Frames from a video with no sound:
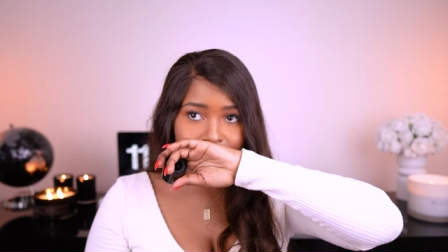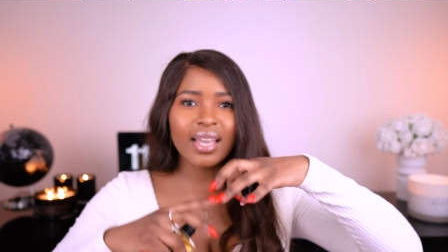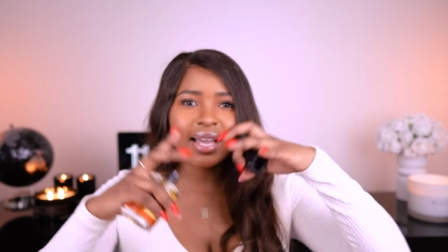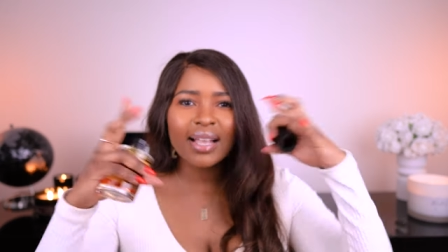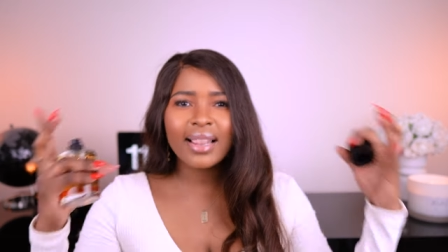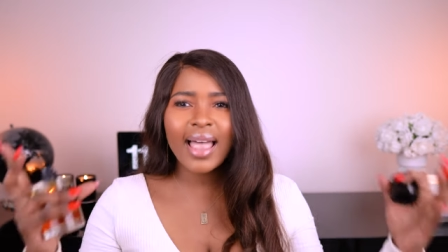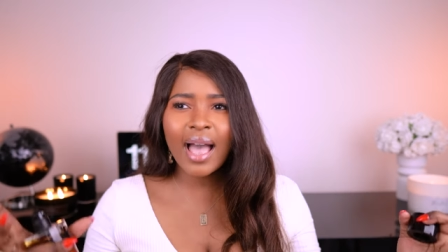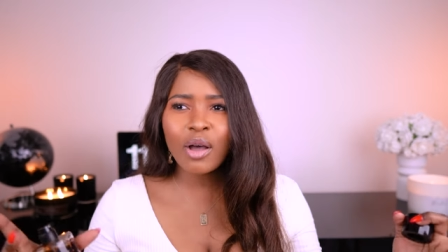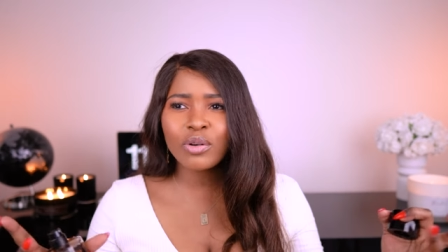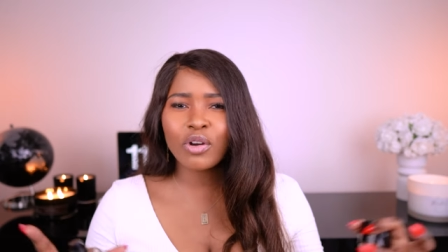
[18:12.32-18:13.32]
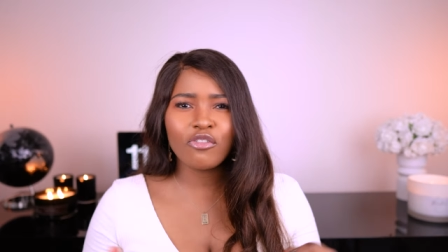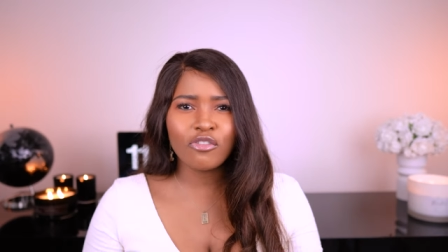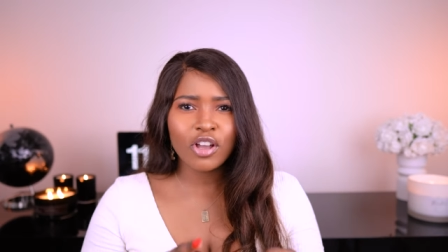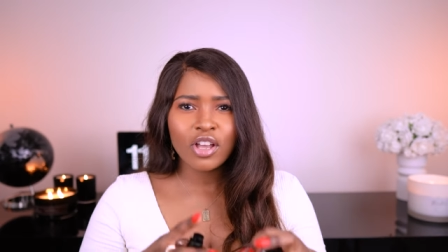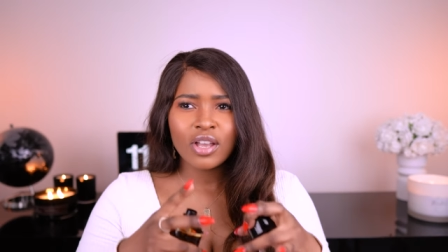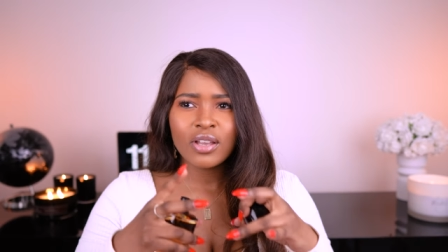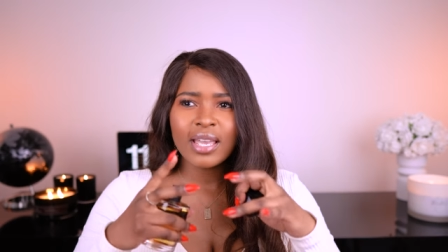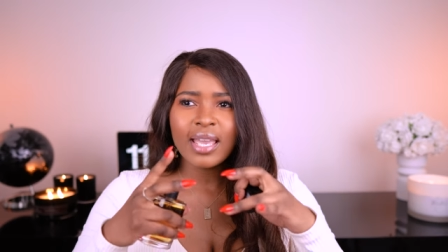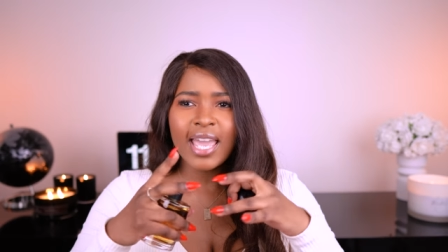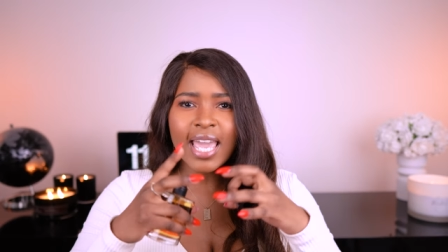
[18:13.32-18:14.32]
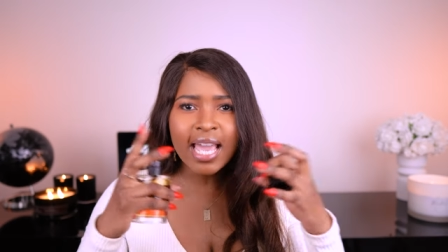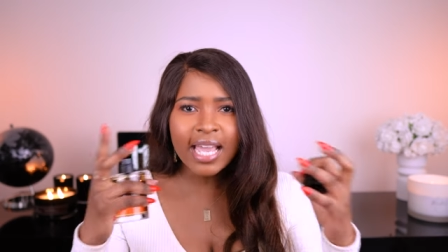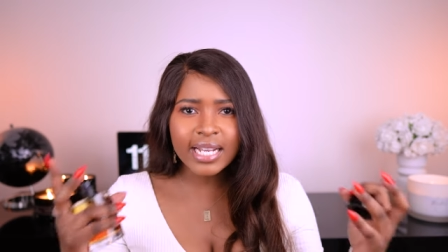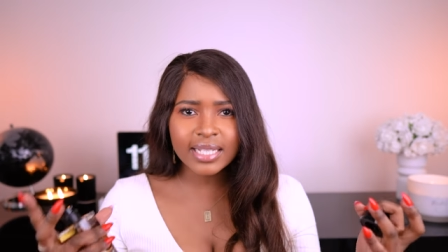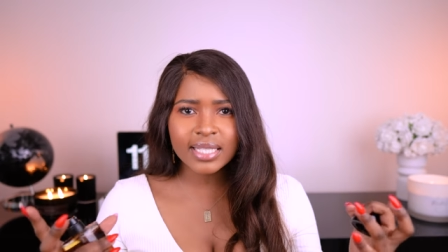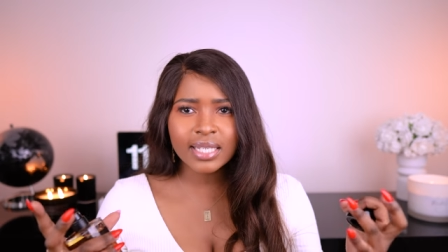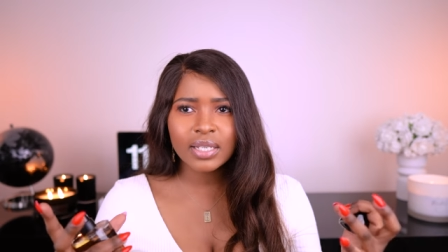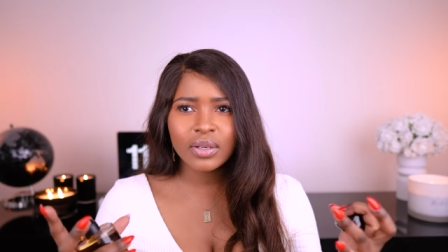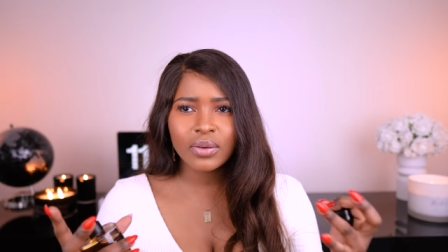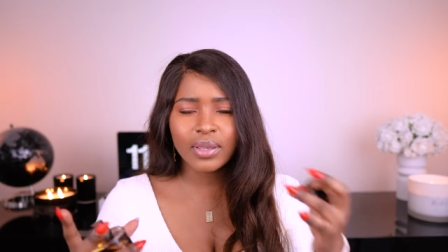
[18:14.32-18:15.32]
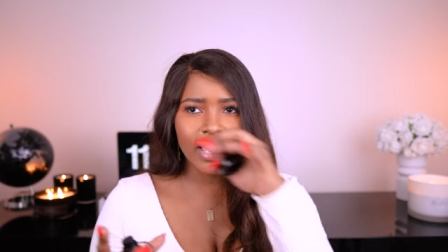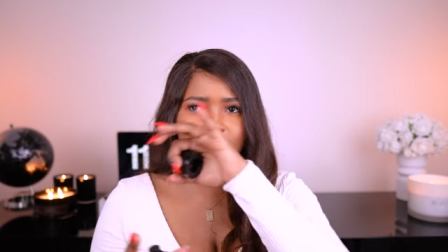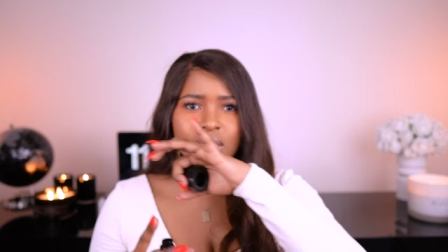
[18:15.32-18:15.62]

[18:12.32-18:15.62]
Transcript: The cloud of heat, okay?